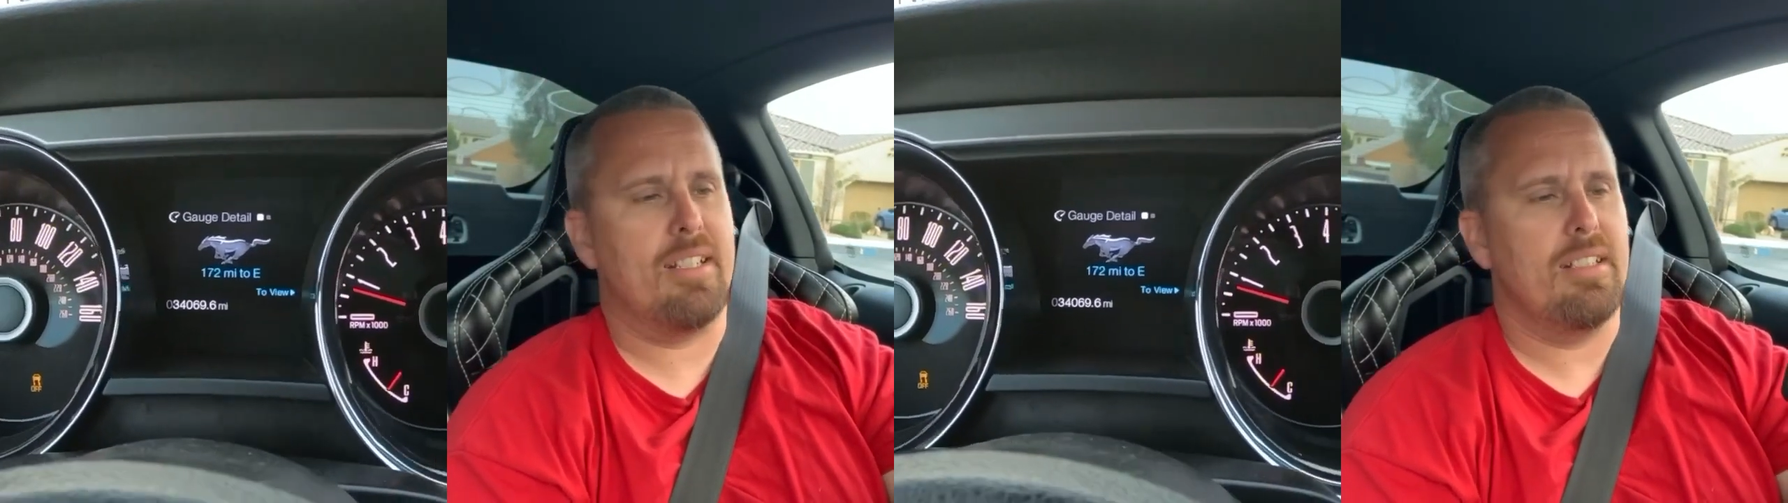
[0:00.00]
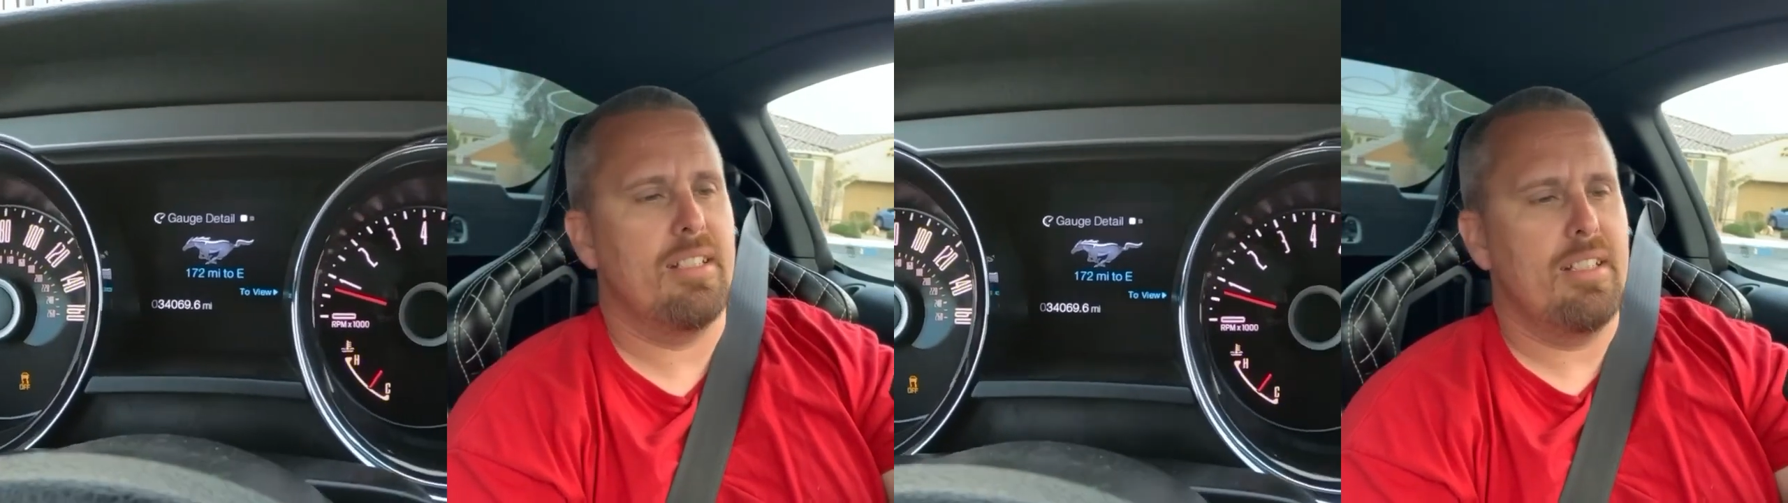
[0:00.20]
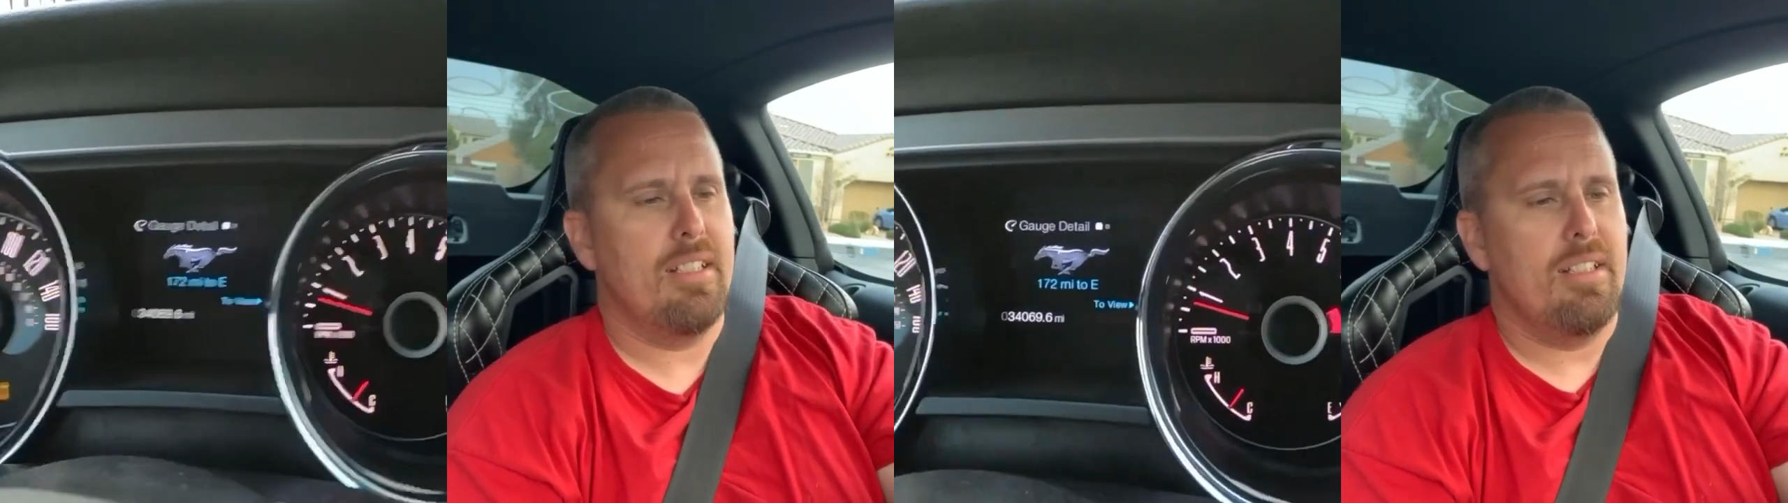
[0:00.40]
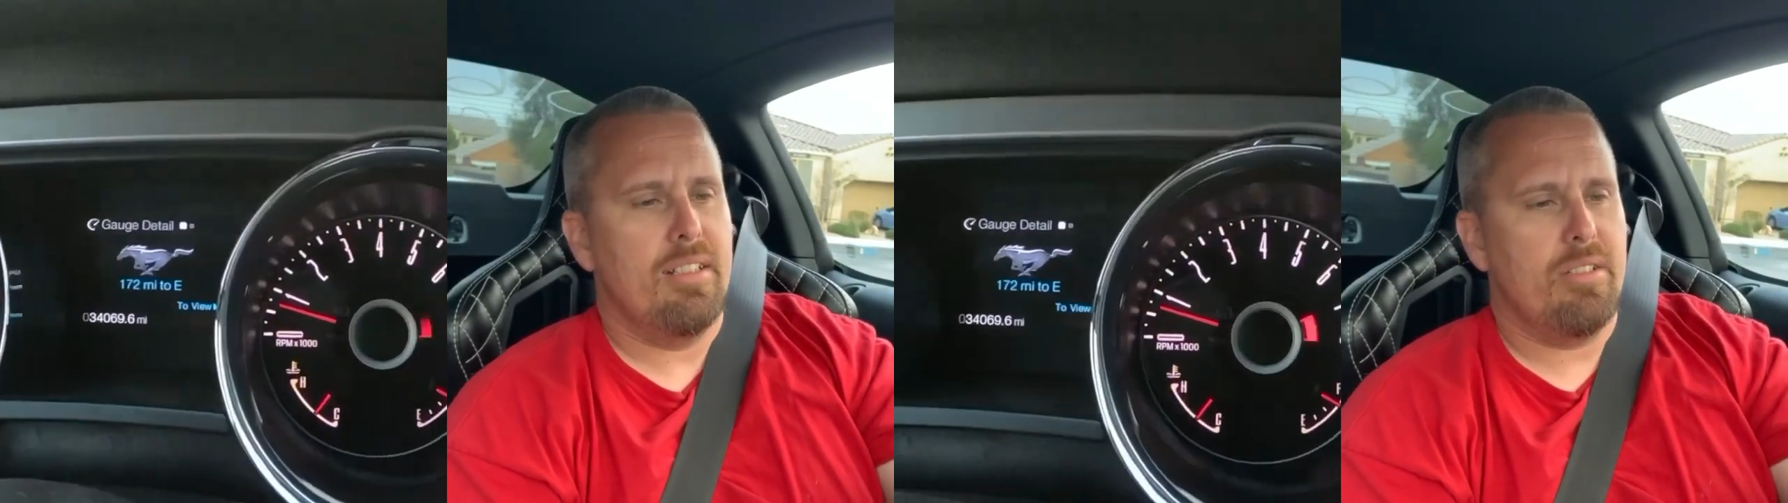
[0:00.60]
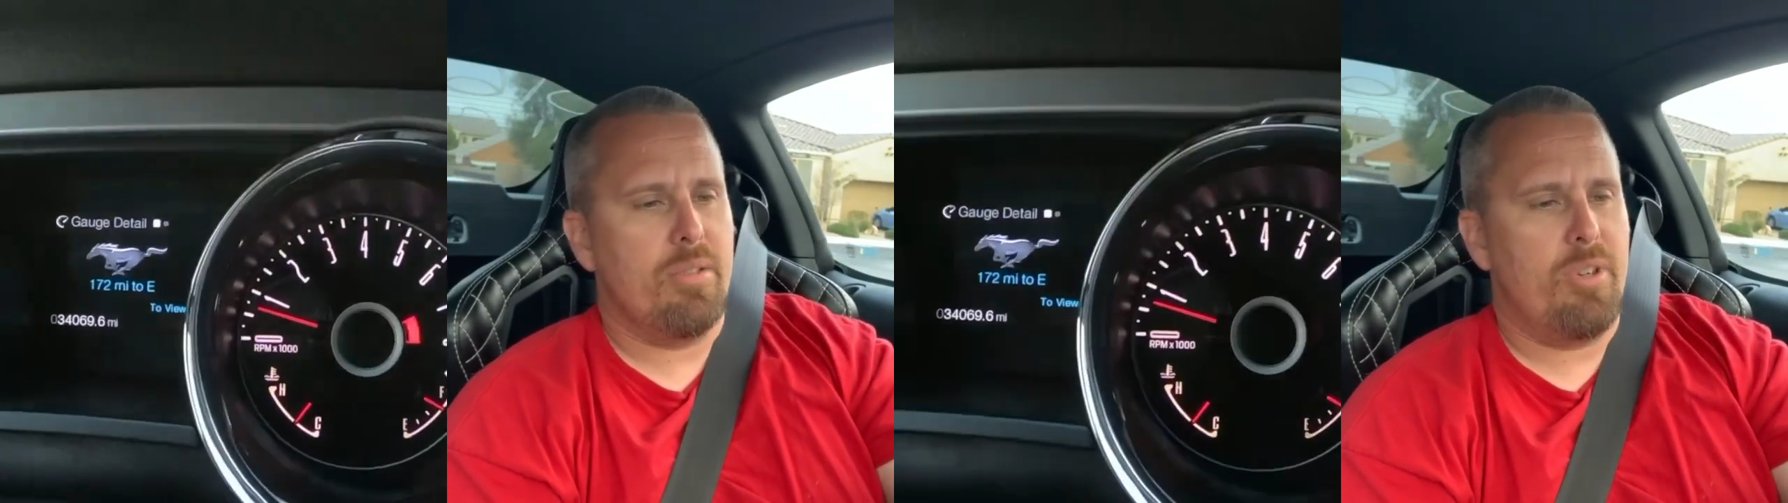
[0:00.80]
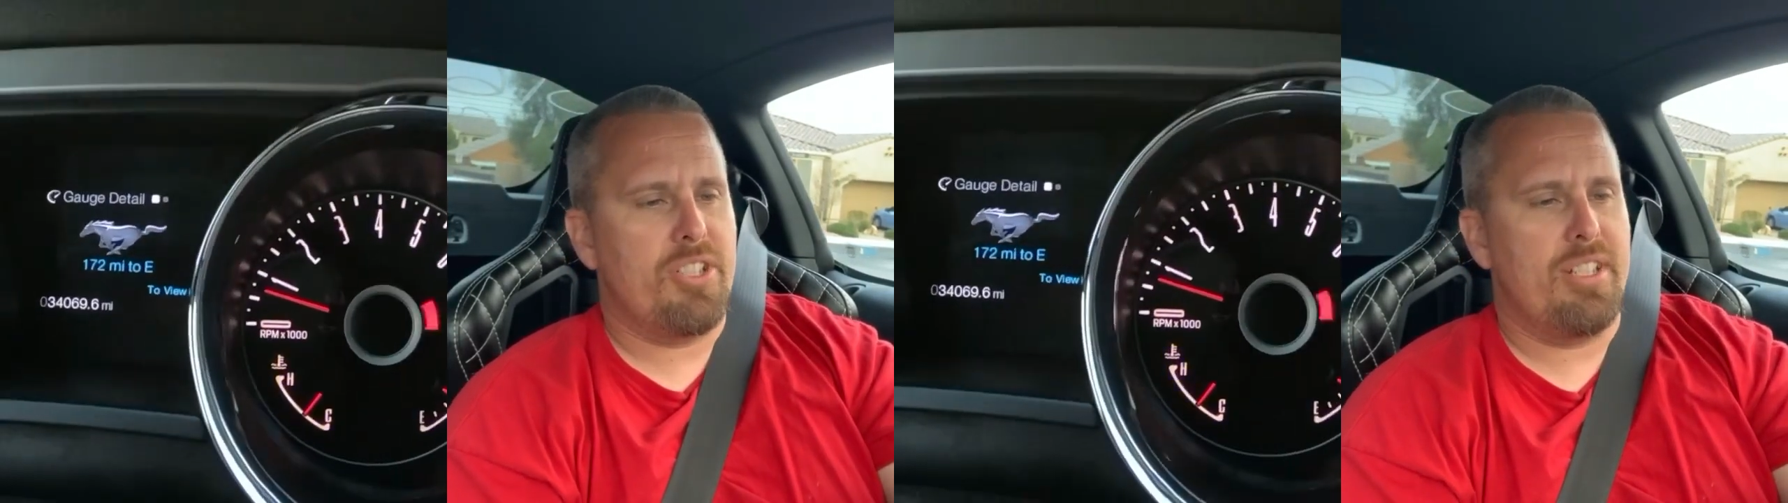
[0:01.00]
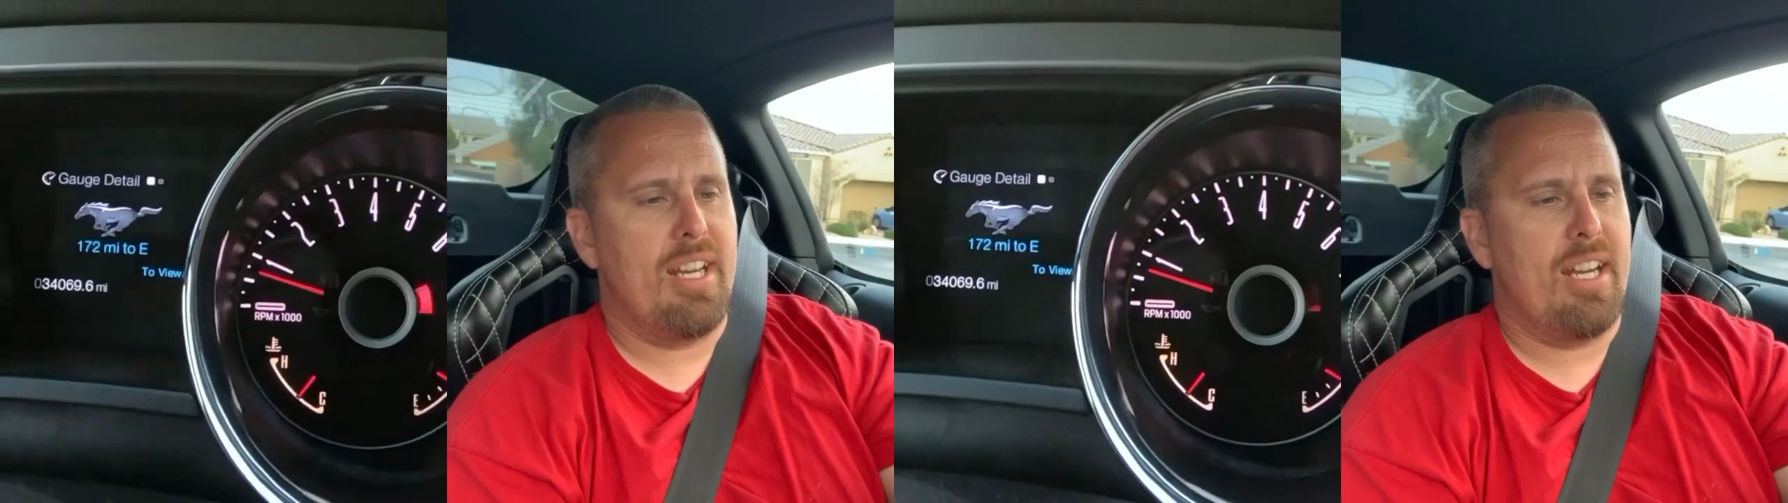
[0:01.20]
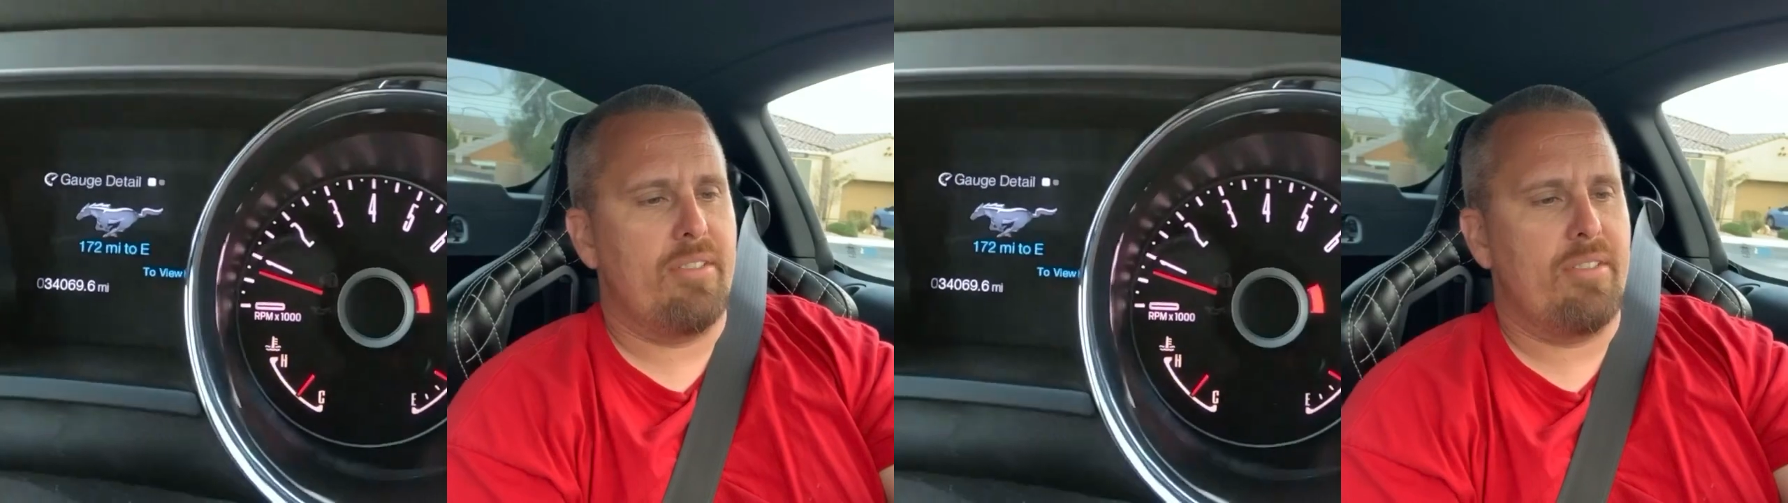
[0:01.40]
You can watch the tack